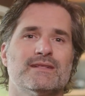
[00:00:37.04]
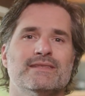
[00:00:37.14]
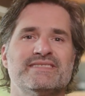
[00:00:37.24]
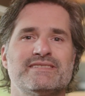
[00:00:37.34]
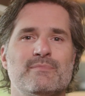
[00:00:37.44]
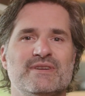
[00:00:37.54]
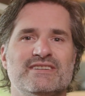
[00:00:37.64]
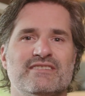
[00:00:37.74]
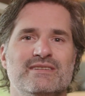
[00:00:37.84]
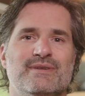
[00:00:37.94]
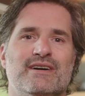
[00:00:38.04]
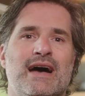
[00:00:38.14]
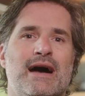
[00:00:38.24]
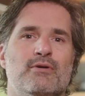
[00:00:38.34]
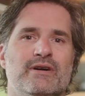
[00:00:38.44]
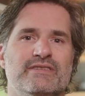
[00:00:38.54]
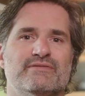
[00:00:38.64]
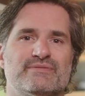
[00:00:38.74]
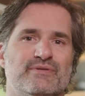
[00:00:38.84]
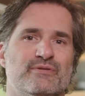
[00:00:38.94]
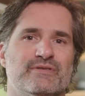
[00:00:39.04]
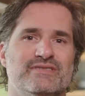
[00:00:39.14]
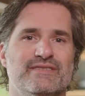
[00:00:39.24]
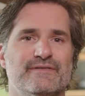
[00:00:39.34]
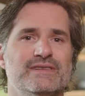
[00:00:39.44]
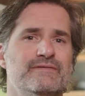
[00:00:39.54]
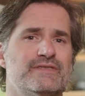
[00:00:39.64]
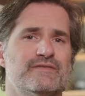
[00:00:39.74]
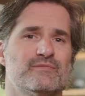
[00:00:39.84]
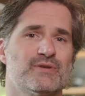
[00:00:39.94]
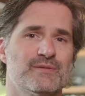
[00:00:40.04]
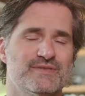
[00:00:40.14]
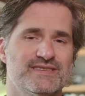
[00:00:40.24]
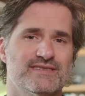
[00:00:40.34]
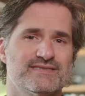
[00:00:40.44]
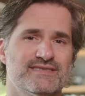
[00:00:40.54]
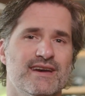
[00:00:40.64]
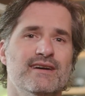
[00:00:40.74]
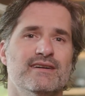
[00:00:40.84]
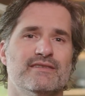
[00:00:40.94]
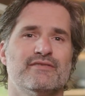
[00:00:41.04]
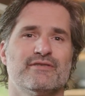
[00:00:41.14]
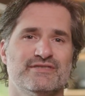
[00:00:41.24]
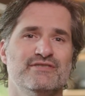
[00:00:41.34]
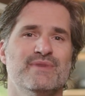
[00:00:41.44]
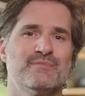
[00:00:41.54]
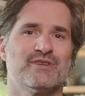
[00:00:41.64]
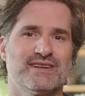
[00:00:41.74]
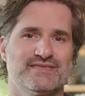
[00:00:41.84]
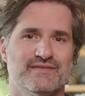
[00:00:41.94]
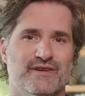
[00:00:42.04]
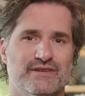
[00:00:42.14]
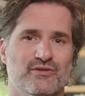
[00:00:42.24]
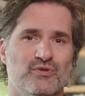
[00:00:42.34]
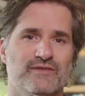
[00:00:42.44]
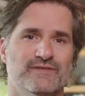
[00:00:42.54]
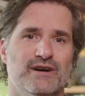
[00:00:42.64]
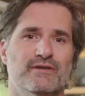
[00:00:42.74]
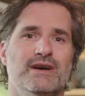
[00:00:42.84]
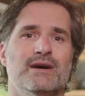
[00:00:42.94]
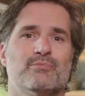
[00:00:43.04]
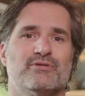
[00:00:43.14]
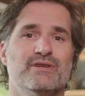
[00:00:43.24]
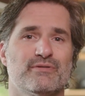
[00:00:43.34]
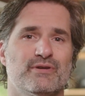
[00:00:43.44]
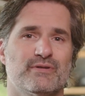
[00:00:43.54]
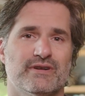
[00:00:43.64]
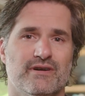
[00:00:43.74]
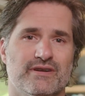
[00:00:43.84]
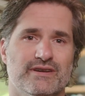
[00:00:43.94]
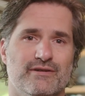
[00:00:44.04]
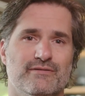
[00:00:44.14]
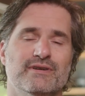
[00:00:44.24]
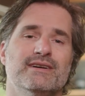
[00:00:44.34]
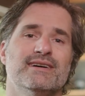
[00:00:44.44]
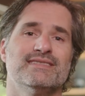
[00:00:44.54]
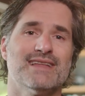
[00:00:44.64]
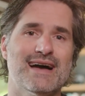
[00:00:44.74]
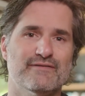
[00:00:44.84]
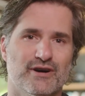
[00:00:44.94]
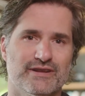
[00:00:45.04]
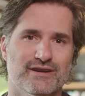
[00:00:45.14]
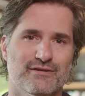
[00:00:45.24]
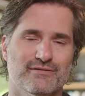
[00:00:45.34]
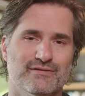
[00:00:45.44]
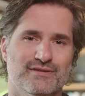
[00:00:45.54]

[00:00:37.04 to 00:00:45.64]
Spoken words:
Let's start by talking about how audio is recorded differently for different purposes. There are two main branches of audio workflow: pre-recorded audio and live audio.